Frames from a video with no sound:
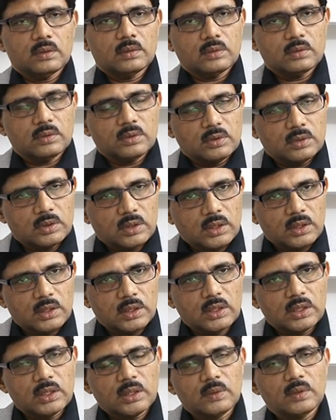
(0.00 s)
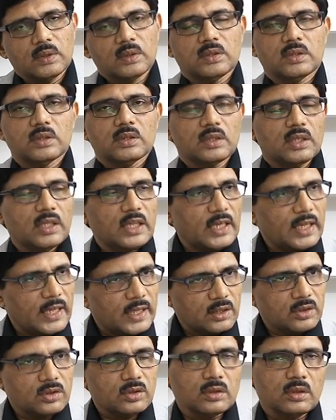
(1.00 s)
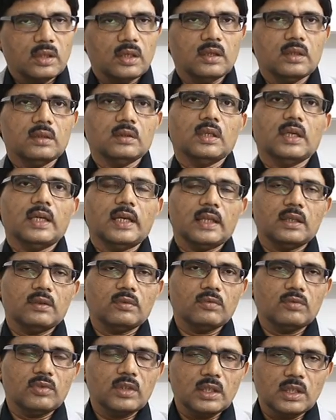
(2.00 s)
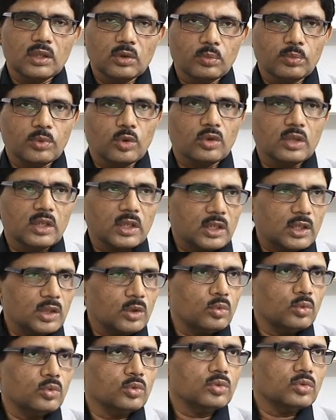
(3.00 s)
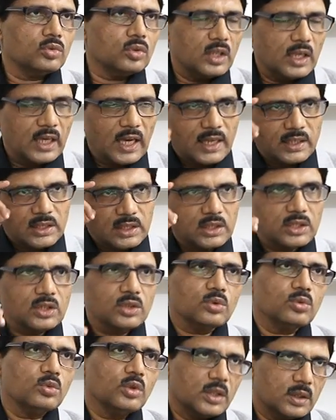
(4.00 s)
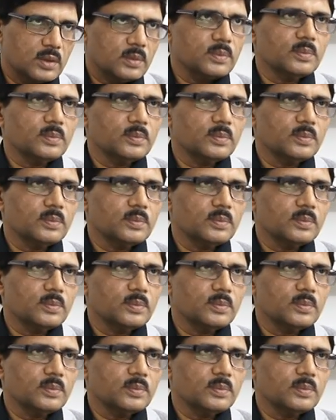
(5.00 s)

She is relaxed and we give protective glasses to her.